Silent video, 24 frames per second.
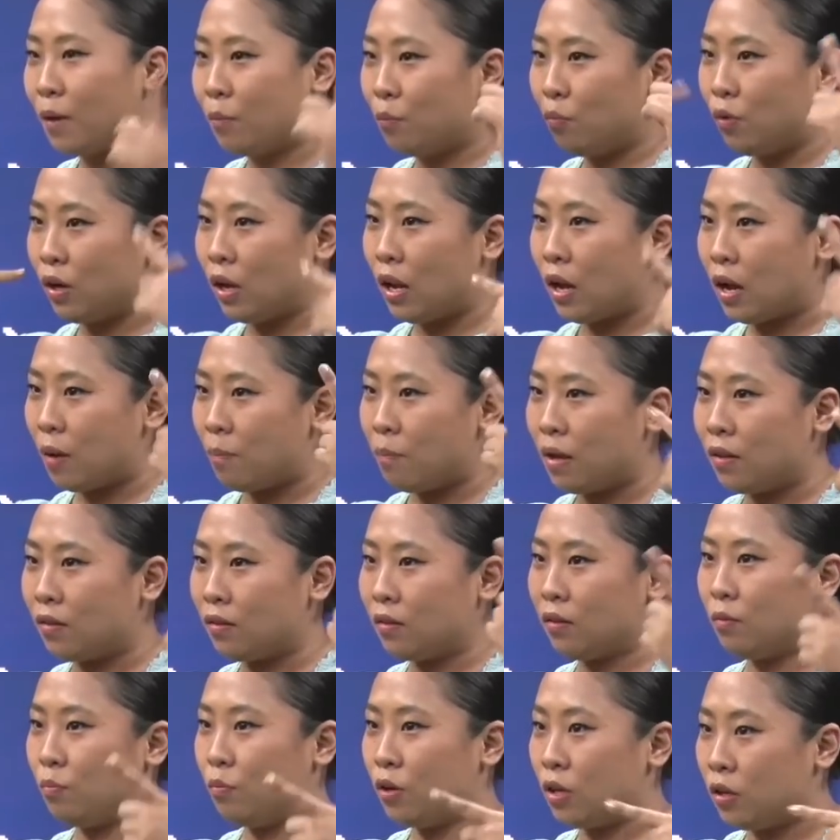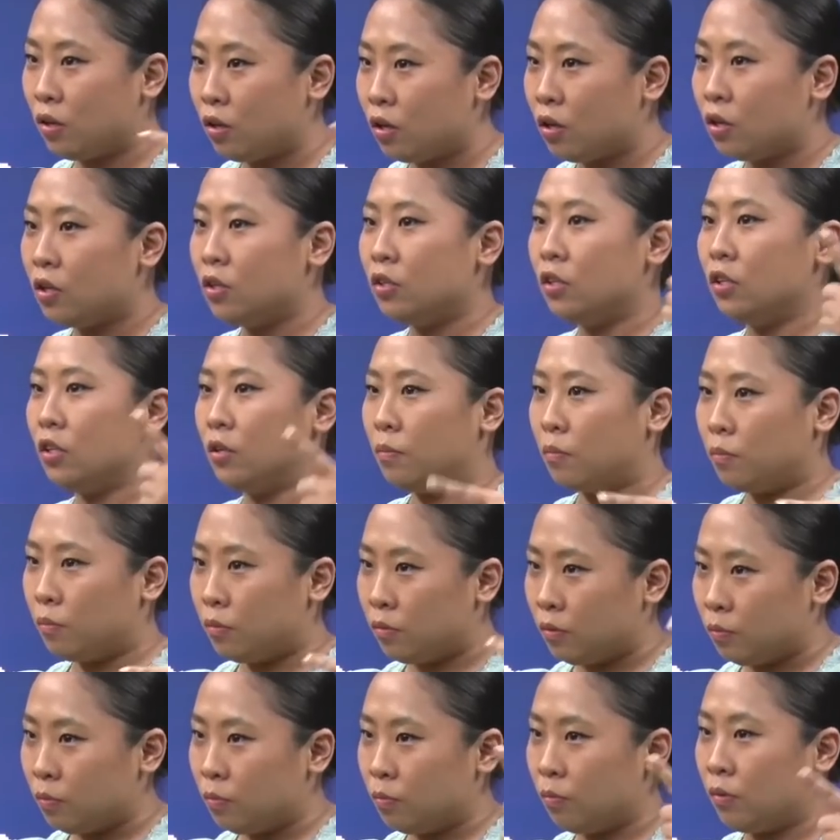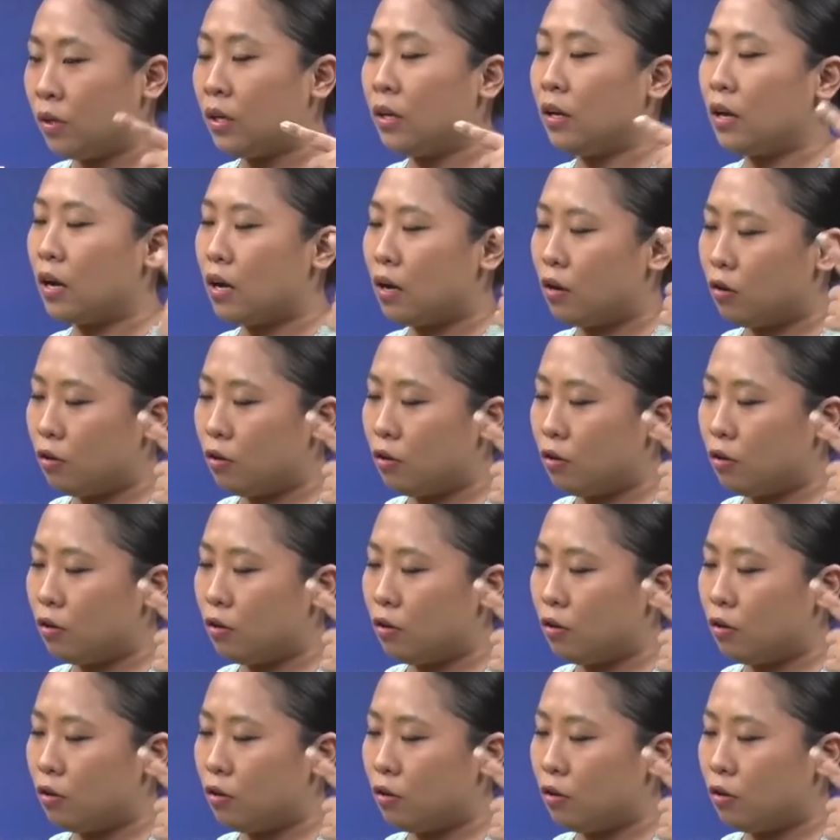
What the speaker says: Mui la mental mui nga